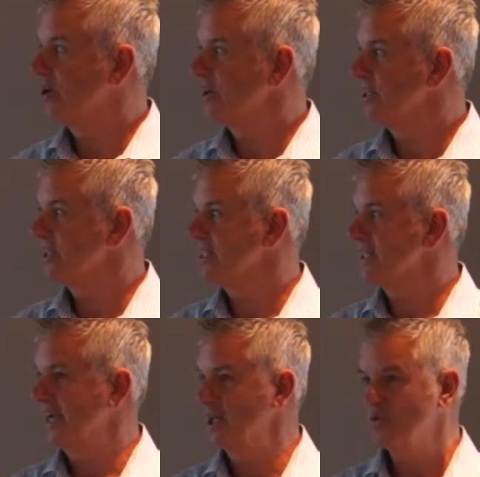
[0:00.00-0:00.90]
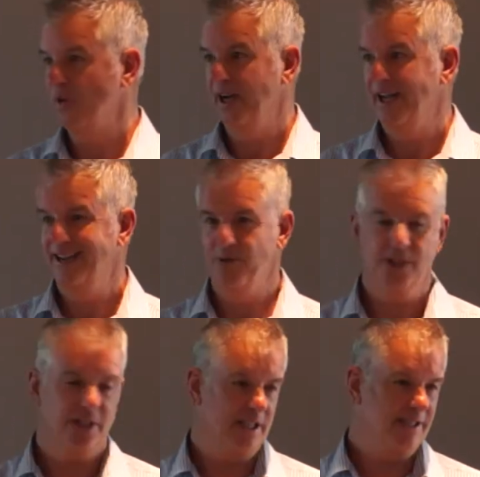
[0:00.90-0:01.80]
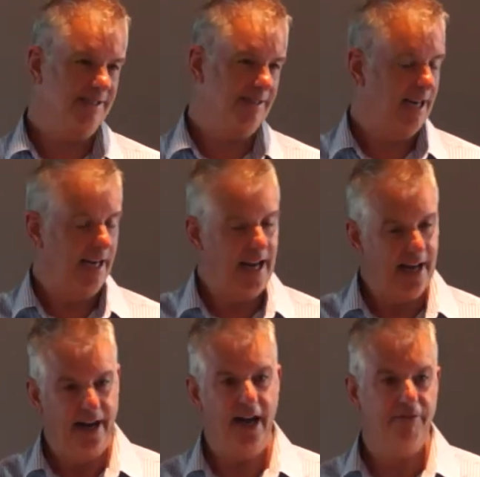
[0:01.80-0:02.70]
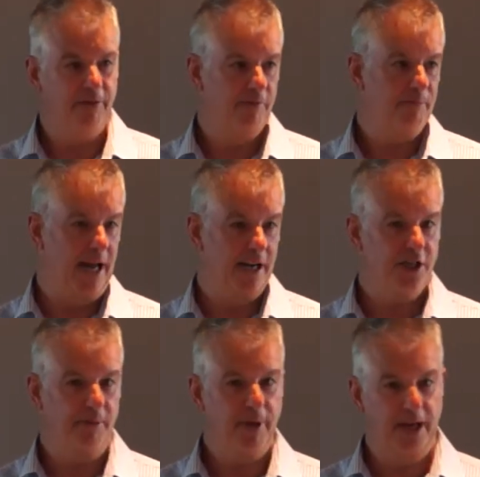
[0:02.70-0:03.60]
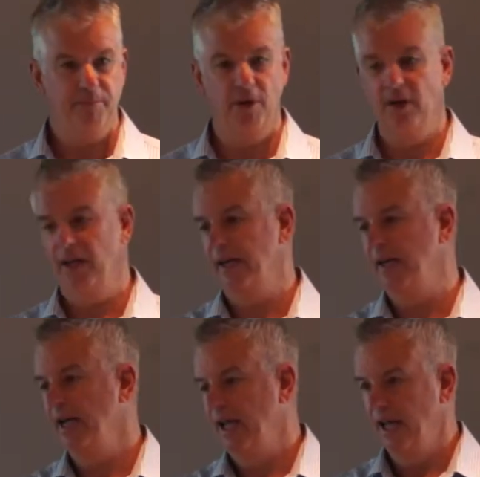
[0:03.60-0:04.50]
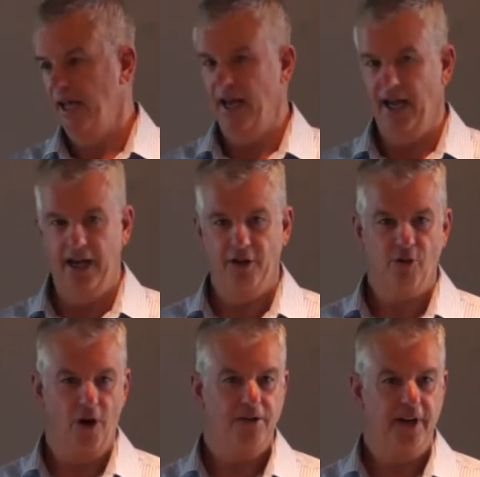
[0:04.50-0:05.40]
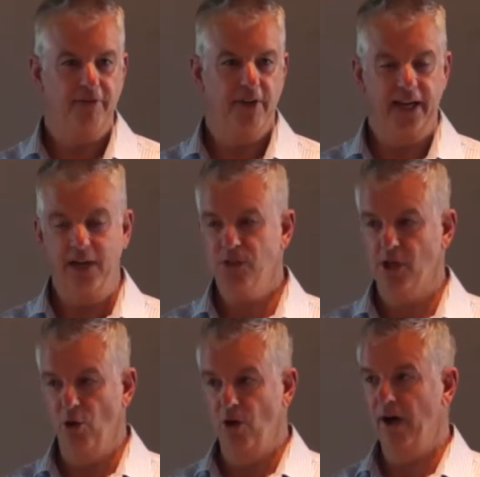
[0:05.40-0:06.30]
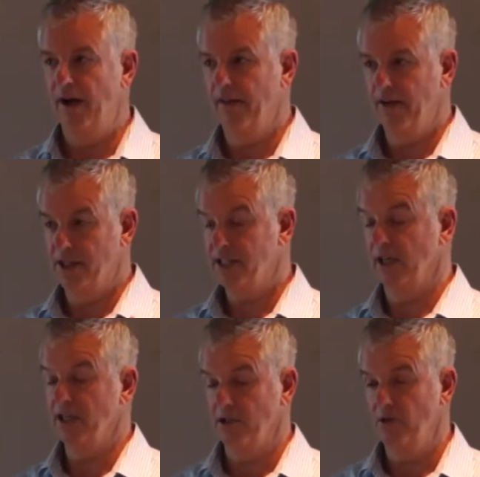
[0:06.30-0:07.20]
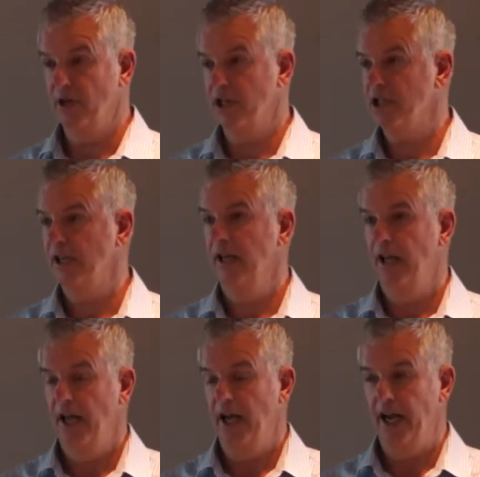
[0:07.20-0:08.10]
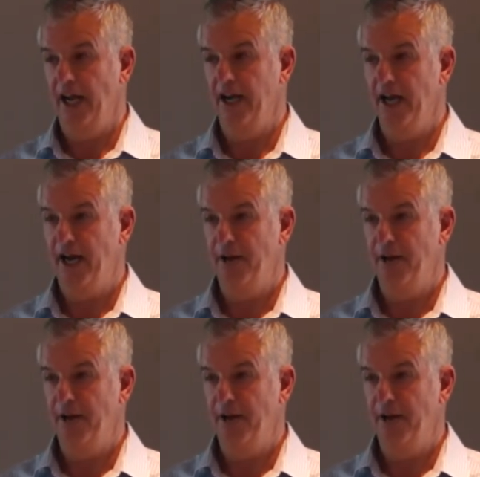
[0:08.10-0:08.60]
got to the stage where he was just, he had enough of managing people and growth and everything. He was a lawyer, he still is a lawyer actually, and